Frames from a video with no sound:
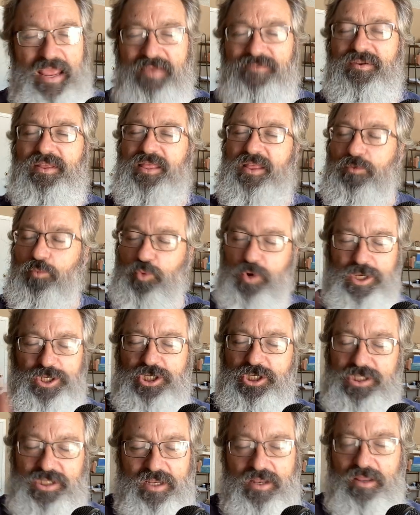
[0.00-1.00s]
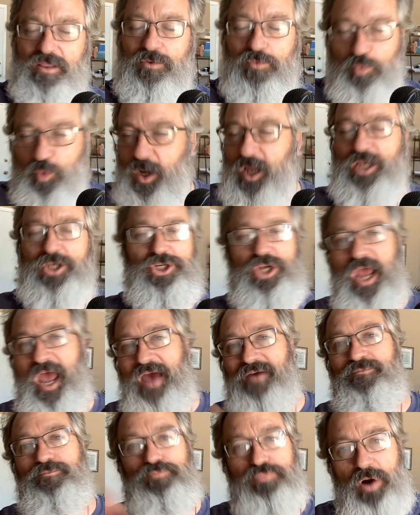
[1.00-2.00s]
Even the richest of the rich
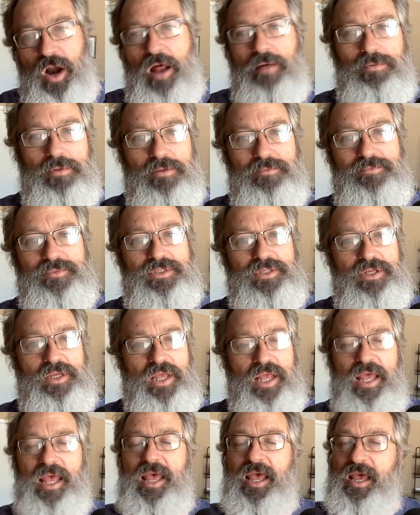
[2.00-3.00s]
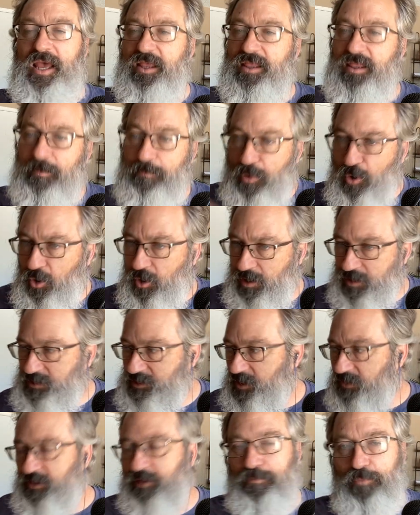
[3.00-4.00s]
have problems. The poorest
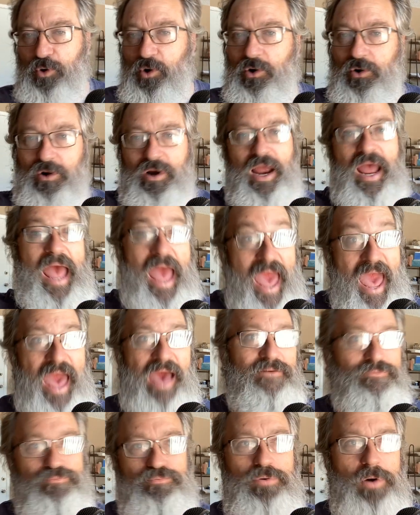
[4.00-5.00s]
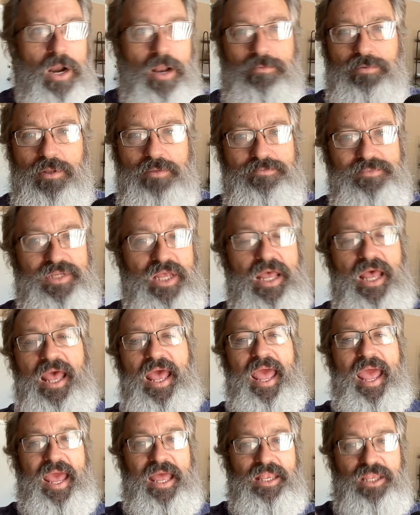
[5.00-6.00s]
of the poor have problems.
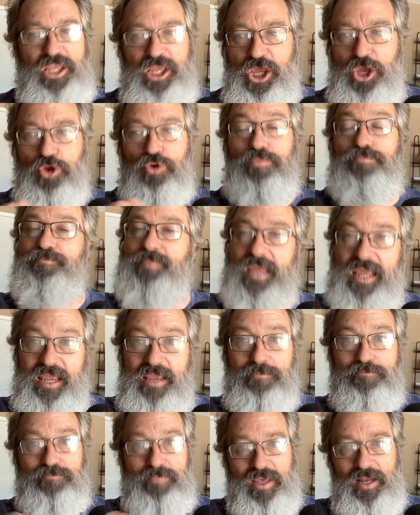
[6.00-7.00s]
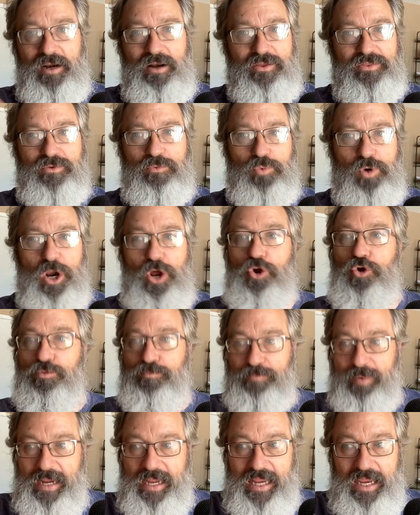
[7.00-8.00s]
And you, being middle of the
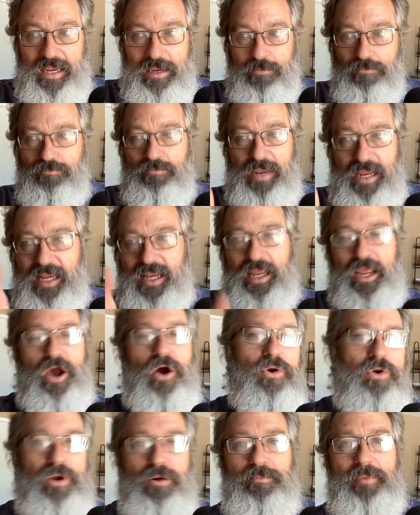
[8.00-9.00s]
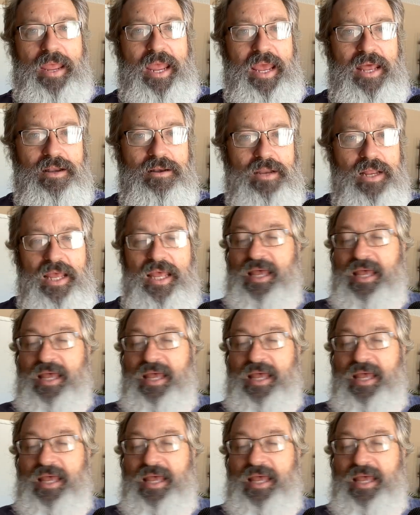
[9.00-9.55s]
road, being mediocre man,